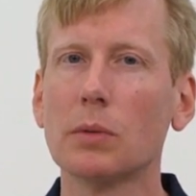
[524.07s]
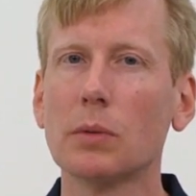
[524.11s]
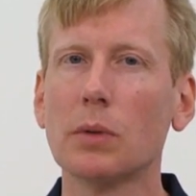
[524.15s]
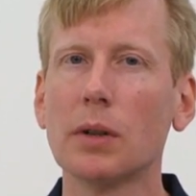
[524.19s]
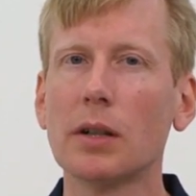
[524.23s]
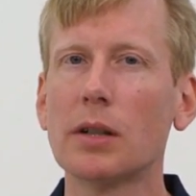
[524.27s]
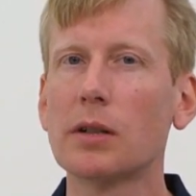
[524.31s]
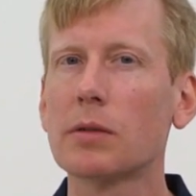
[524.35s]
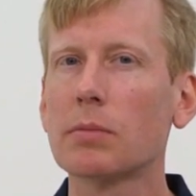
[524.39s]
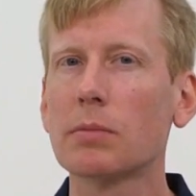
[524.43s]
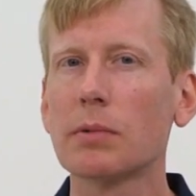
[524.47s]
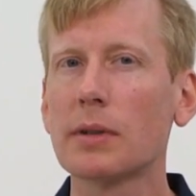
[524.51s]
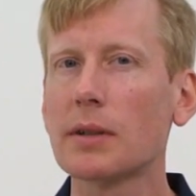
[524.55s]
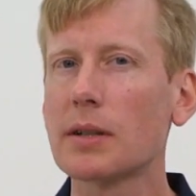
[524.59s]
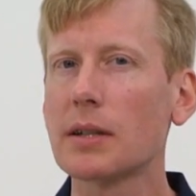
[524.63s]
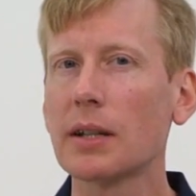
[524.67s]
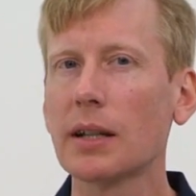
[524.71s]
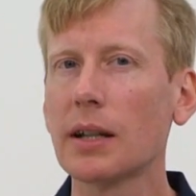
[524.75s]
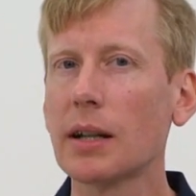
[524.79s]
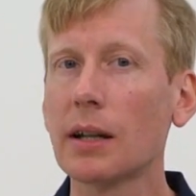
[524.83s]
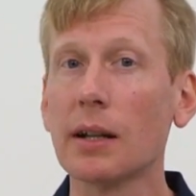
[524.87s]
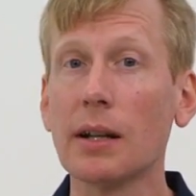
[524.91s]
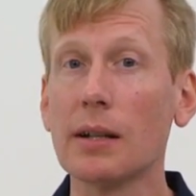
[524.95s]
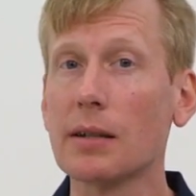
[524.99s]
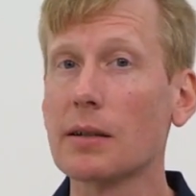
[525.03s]
which once
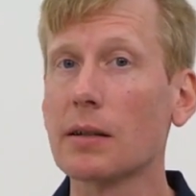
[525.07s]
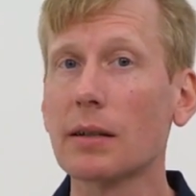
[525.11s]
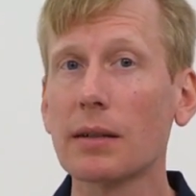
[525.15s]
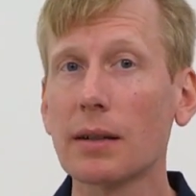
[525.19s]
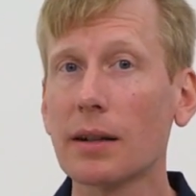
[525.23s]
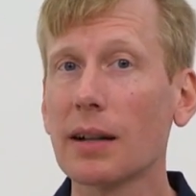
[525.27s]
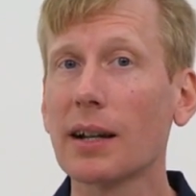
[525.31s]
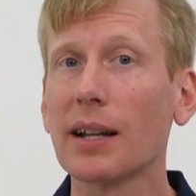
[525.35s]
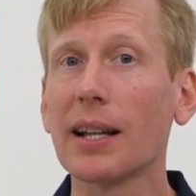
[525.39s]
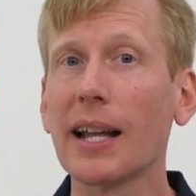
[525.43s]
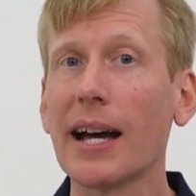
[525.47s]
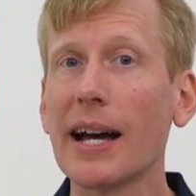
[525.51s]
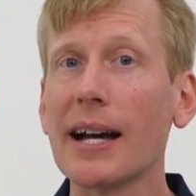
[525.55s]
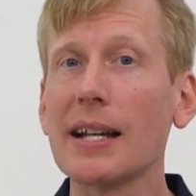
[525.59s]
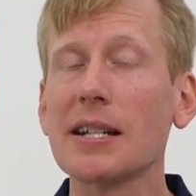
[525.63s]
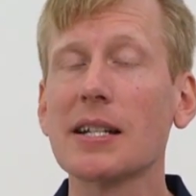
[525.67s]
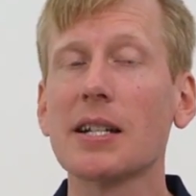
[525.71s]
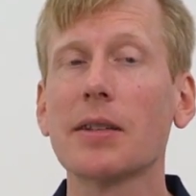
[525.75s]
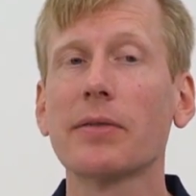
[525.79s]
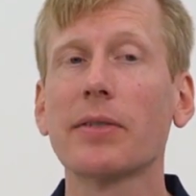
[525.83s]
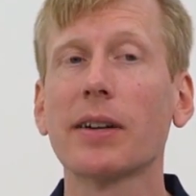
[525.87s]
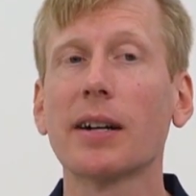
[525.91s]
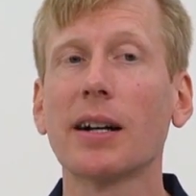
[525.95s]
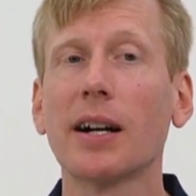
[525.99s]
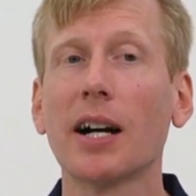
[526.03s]
again, a certain
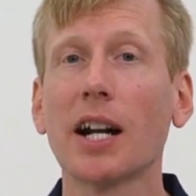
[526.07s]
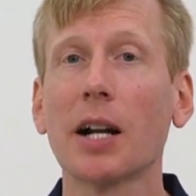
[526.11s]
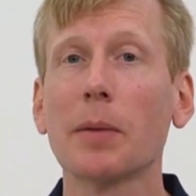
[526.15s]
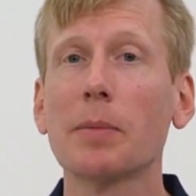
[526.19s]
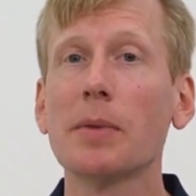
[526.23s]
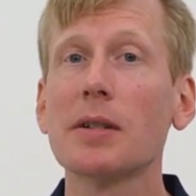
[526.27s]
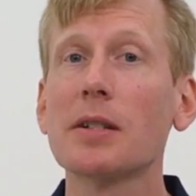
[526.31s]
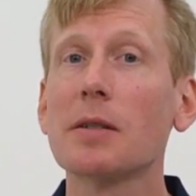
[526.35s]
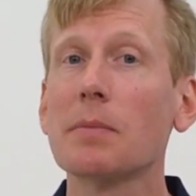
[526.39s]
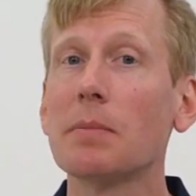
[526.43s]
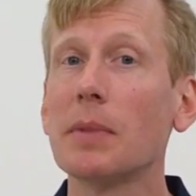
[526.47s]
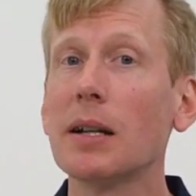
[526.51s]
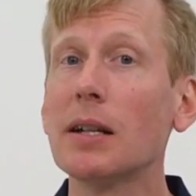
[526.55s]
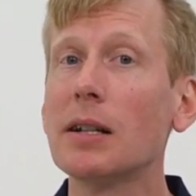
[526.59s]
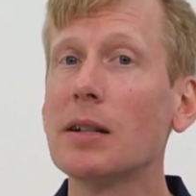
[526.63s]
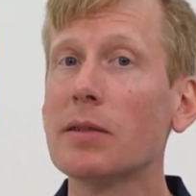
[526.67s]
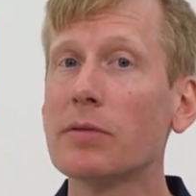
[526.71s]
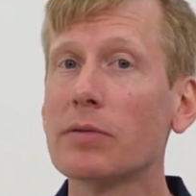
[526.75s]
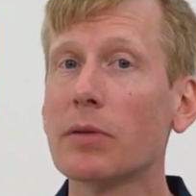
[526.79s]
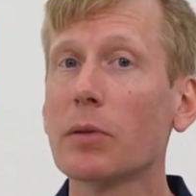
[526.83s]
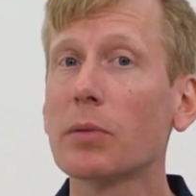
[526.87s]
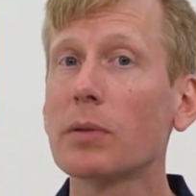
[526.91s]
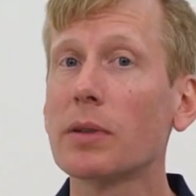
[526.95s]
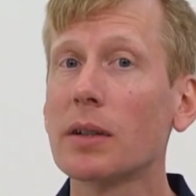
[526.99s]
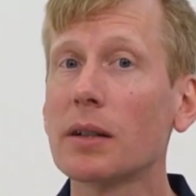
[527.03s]
class of economists may
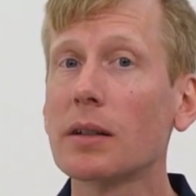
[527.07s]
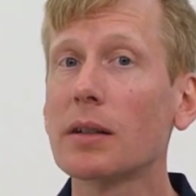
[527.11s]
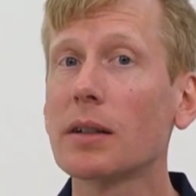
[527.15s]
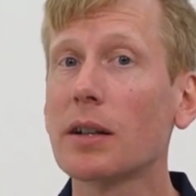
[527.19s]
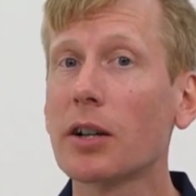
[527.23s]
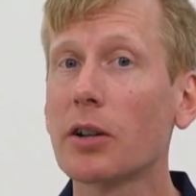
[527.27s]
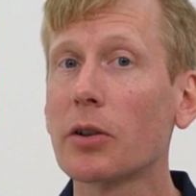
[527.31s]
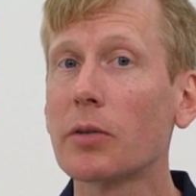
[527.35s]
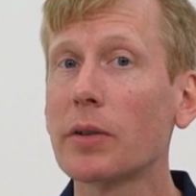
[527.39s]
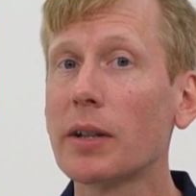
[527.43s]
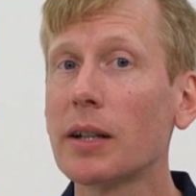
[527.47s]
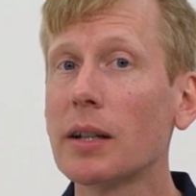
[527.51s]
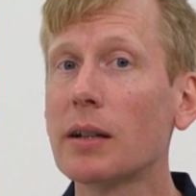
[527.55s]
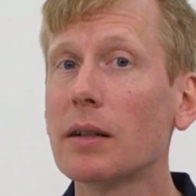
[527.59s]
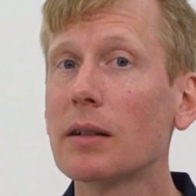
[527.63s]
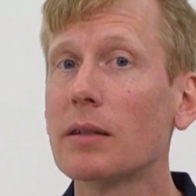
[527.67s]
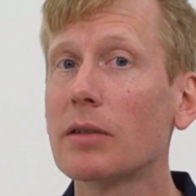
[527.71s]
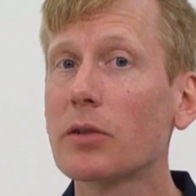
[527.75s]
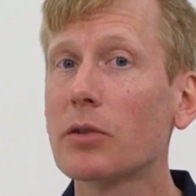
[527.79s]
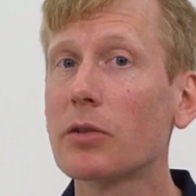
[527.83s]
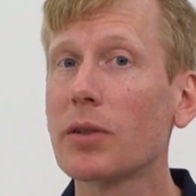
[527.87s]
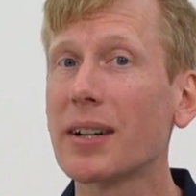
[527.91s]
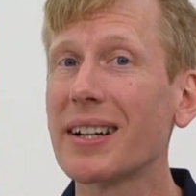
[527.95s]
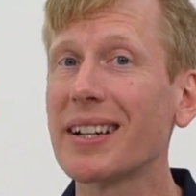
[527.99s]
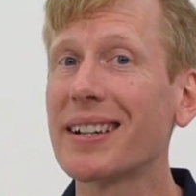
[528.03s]
devote their career
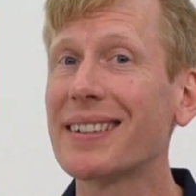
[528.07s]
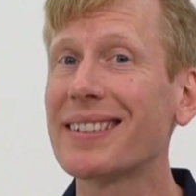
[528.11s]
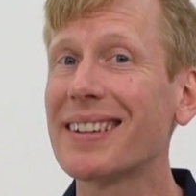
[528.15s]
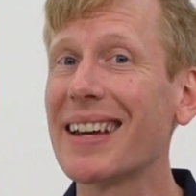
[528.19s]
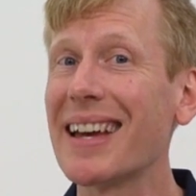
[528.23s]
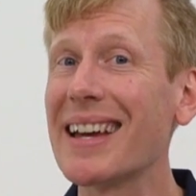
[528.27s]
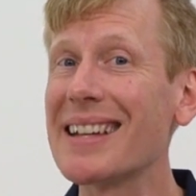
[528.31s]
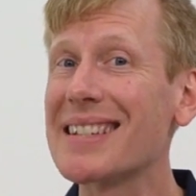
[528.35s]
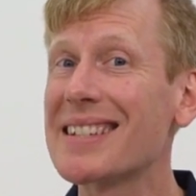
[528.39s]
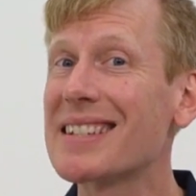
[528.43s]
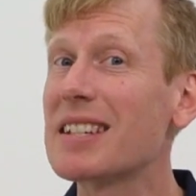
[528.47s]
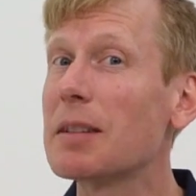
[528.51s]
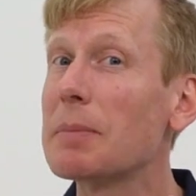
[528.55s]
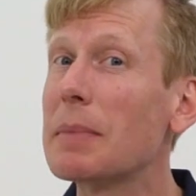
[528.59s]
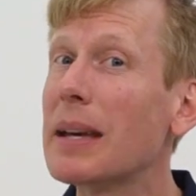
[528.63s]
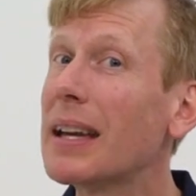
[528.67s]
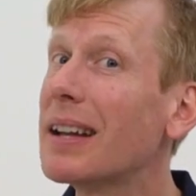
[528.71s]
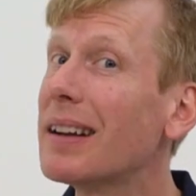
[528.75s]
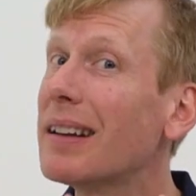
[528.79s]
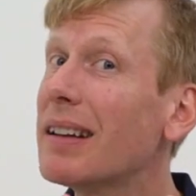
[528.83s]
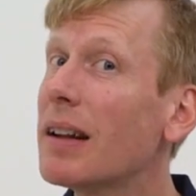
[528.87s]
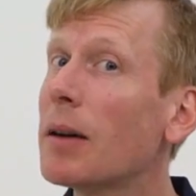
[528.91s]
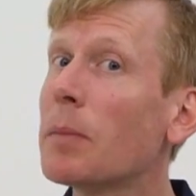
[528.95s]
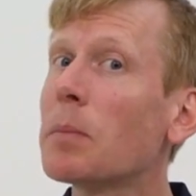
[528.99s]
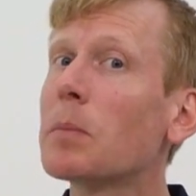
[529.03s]
to trying to
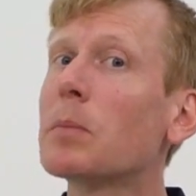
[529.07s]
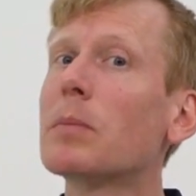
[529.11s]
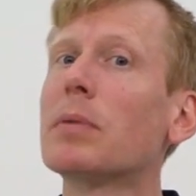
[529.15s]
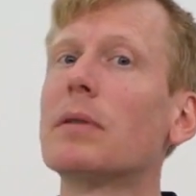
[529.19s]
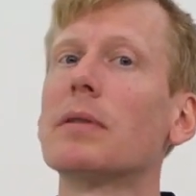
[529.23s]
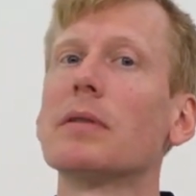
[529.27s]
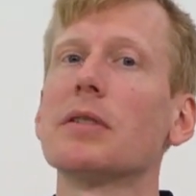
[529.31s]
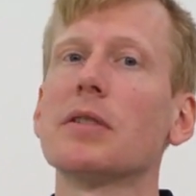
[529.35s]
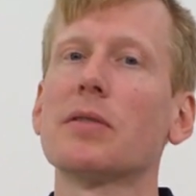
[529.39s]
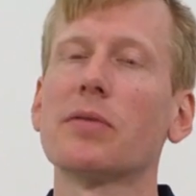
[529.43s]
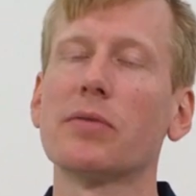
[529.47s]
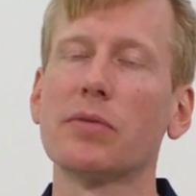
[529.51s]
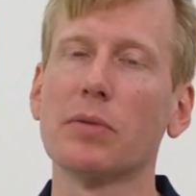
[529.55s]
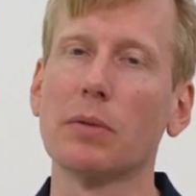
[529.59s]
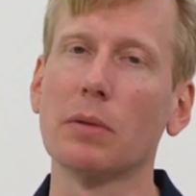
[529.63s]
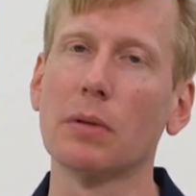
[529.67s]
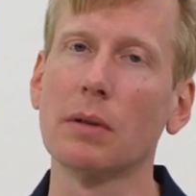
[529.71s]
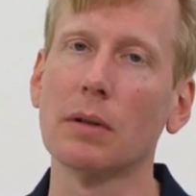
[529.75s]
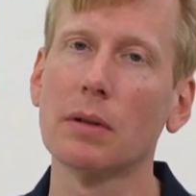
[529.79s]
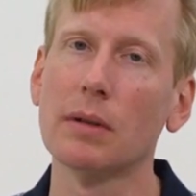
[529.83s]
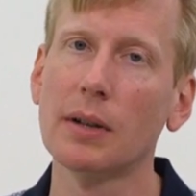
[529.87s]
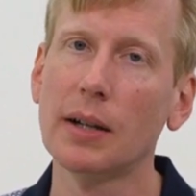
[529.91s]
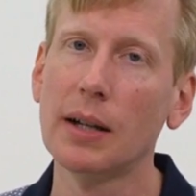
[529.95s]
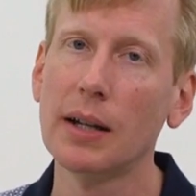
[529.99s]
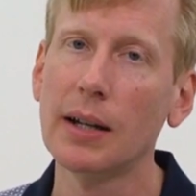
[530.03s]
estimate numbers
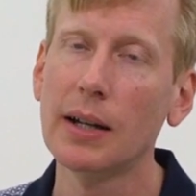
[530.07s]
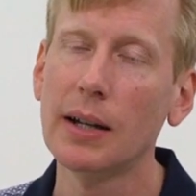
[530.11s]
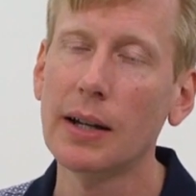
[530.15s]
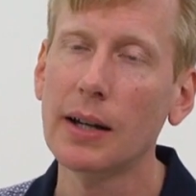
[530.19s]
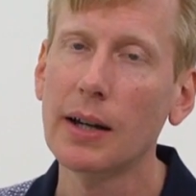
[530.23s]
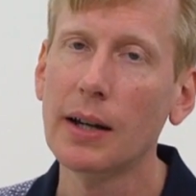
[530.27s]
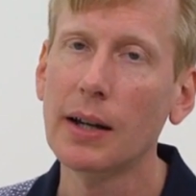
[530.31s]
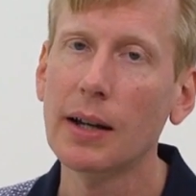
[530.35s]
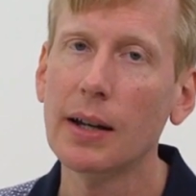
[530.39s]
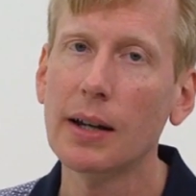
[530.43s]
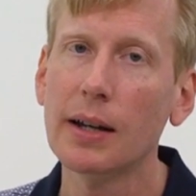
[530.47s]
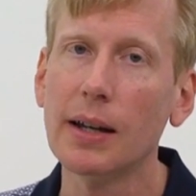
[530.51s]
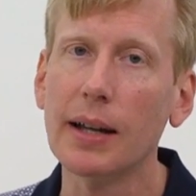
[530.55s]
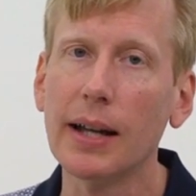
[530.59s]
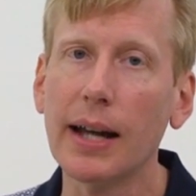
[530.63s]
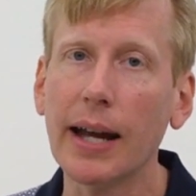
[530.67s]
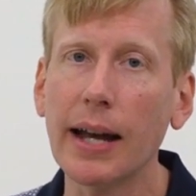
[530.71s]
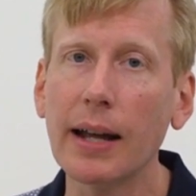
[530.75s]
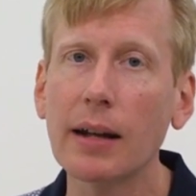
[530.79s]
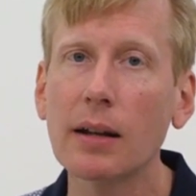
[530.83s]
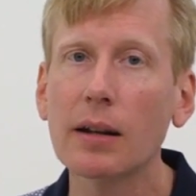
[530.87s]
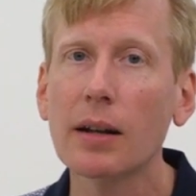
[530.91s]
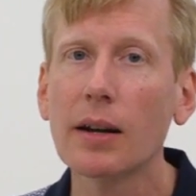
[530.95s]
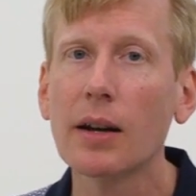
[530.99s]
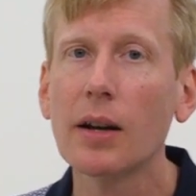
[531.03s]
for,
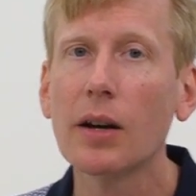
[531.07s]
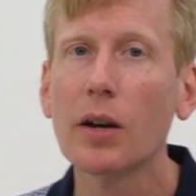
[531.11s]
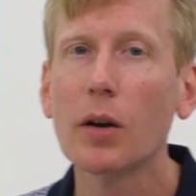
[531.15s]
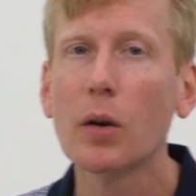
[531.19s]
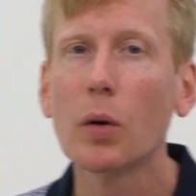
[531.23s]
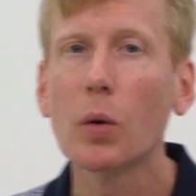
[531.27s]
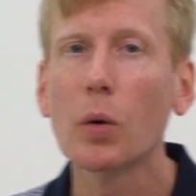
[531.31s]
and